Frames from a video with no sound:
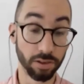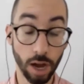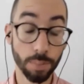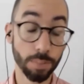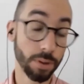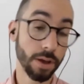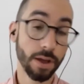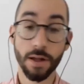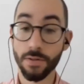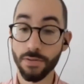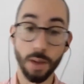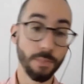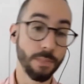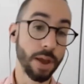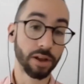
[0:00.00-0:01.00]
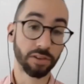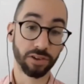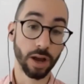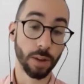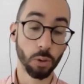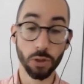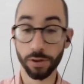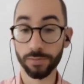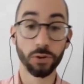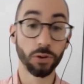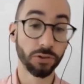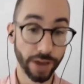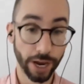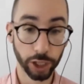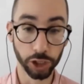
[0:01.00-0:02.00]
it up, then mix it up with a full
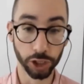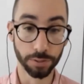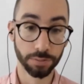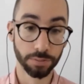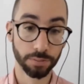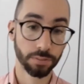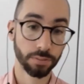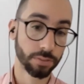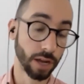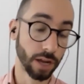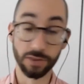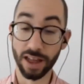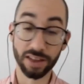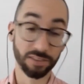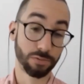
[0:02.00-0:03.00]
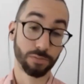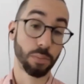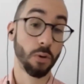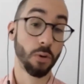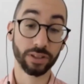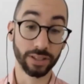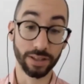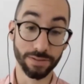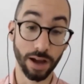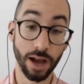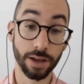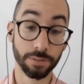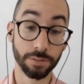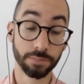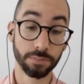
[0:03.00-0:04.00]
section. That's perfectly fine.